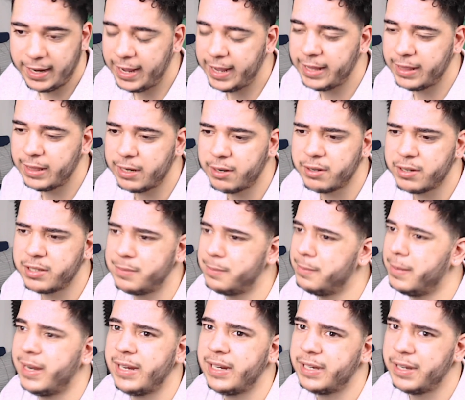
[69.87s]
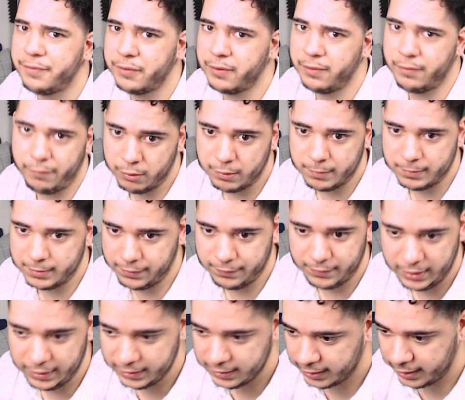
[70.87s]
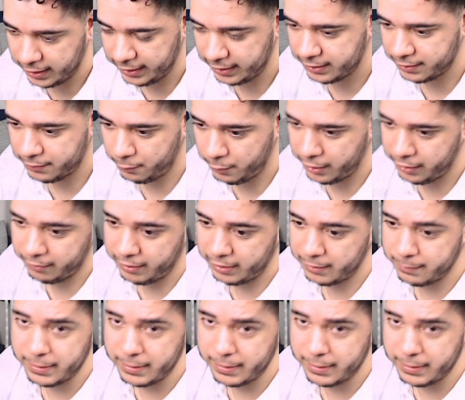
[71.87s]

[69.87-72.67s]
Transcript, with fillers: and there is many different forms of disconnects, whether it